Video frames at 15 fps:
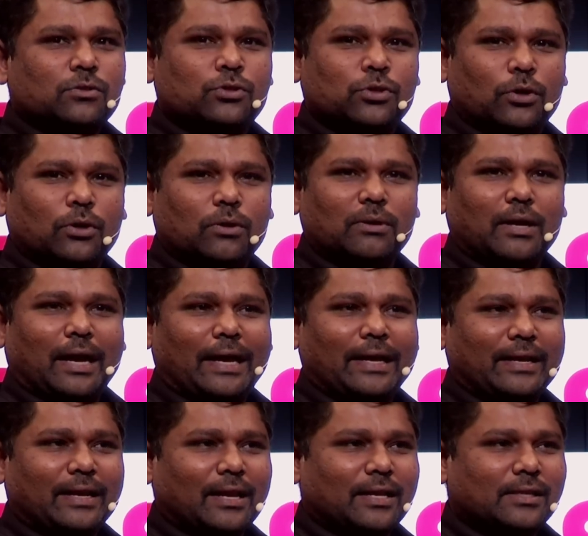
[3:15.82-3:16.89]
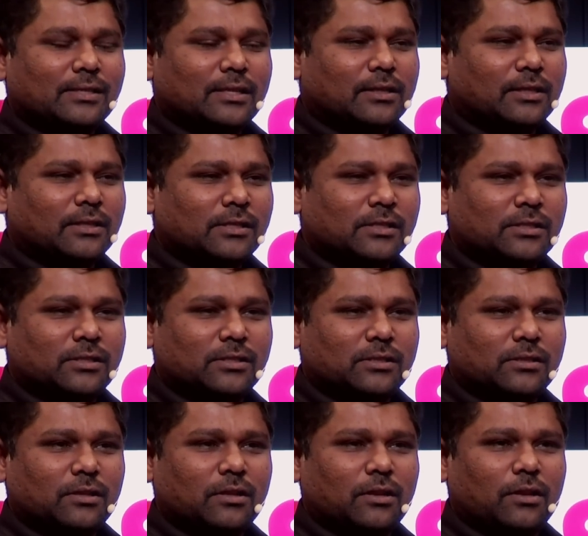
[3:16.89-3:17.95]
So I realized that this is
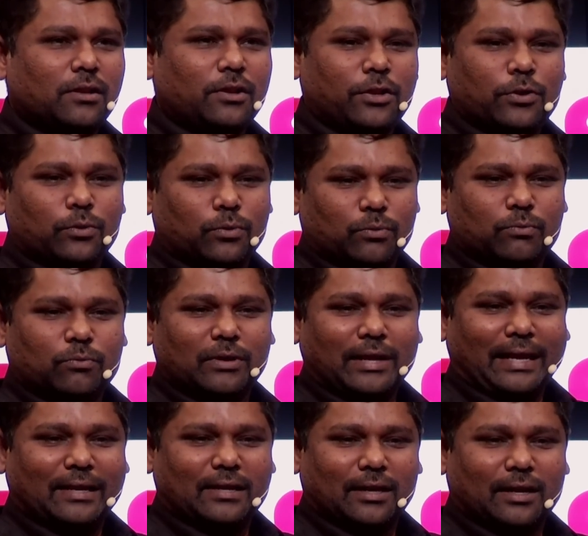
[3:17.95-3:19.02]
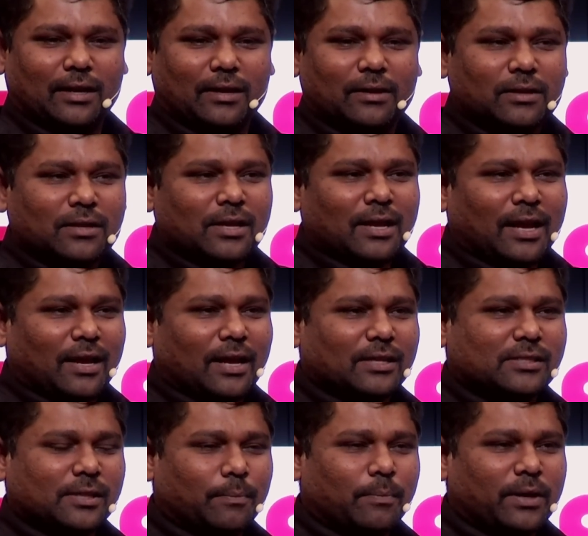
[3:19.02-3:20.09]
new. As
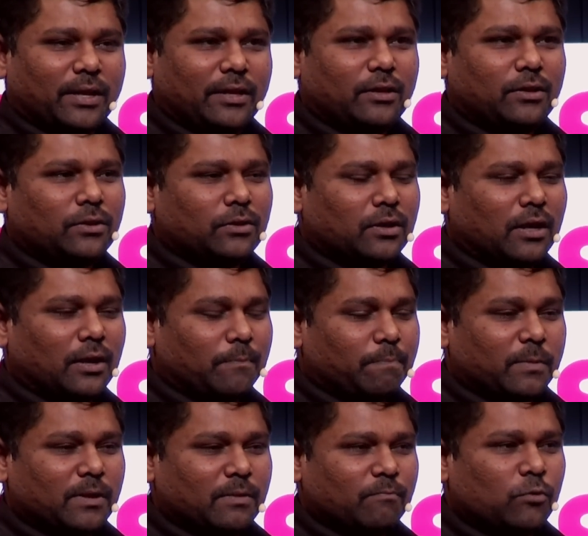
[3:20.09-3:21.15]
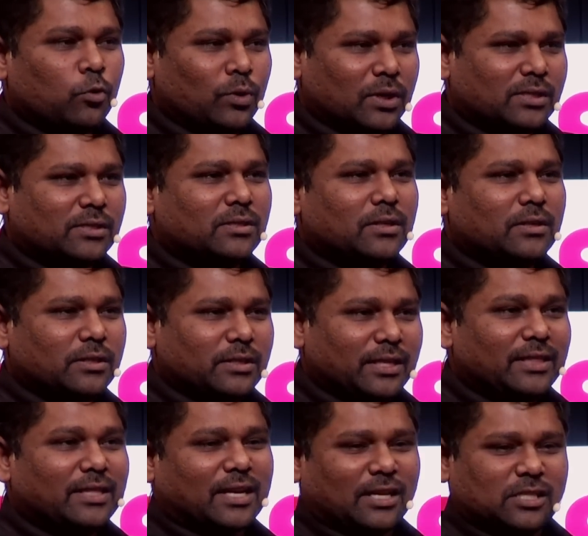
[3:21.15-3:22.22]
somebody who was
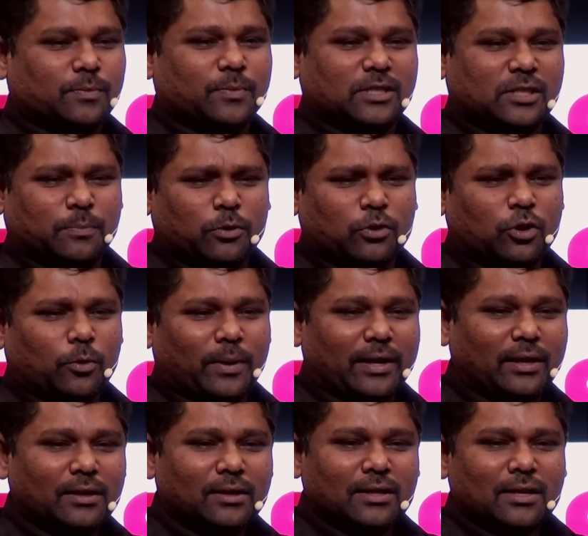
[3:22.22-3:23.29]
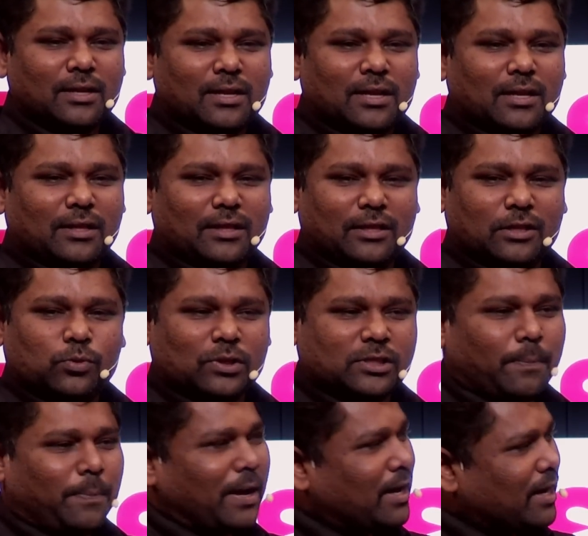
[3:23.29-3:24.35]
in the customer support domain, this was a
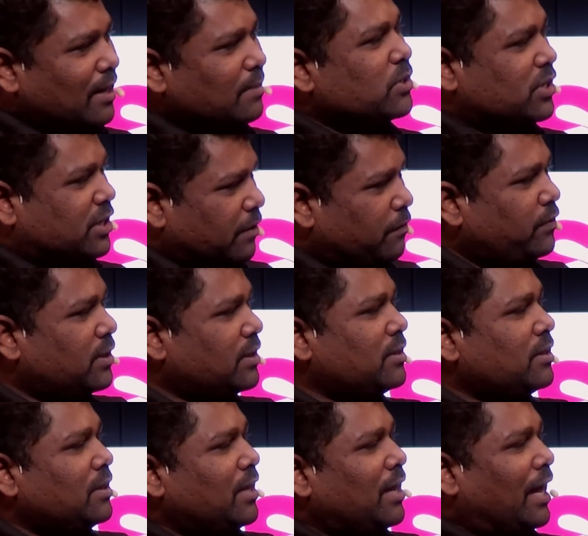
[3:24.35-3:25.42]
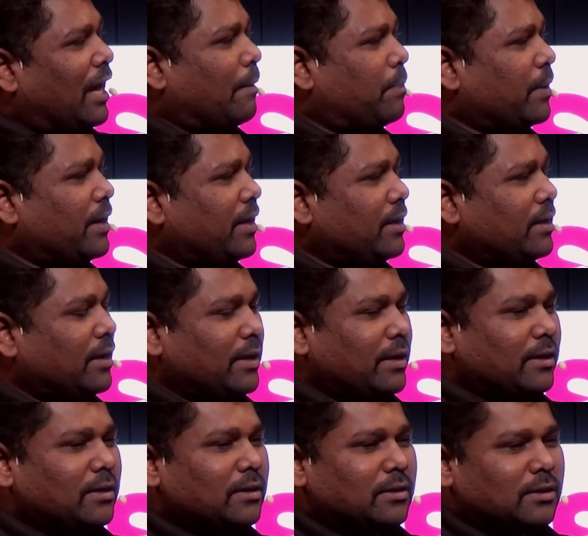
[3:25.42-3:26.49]
paradigm shift happening
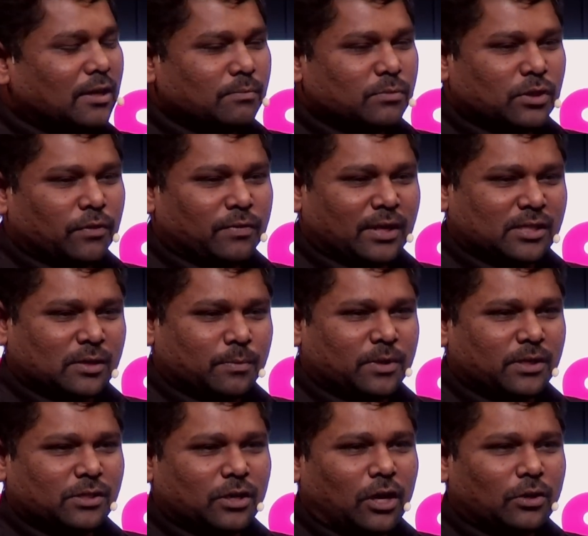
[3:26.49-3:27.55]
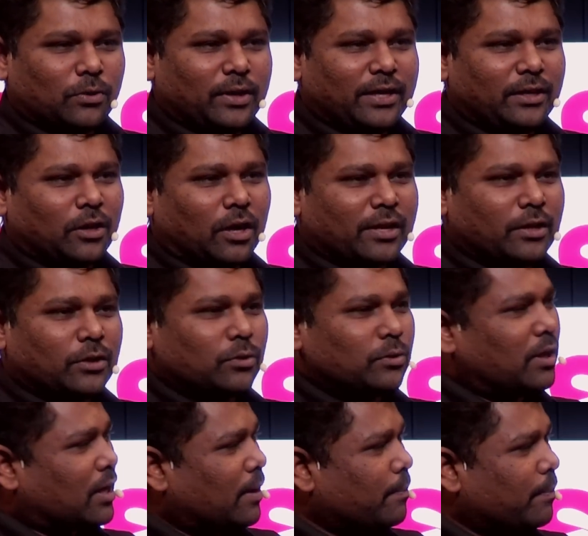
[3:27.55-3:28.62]
in terms of customers not only talking to
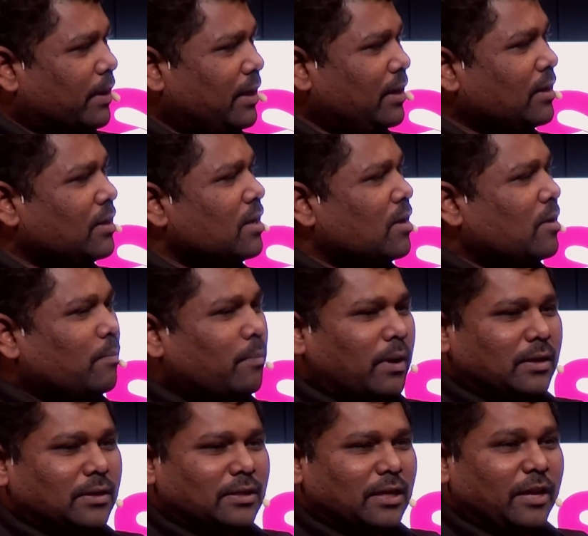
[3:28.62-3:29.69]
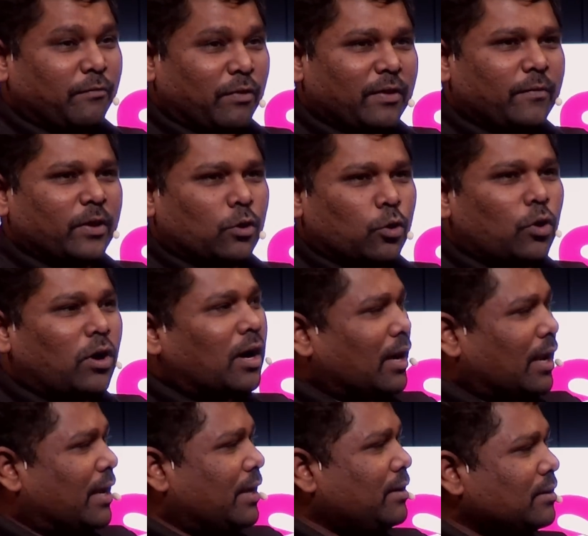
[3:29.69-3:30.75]
the company, but if I go
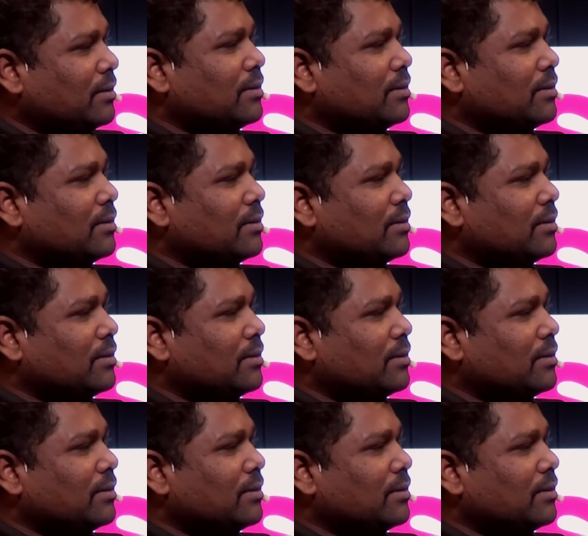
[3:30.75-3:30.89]
online,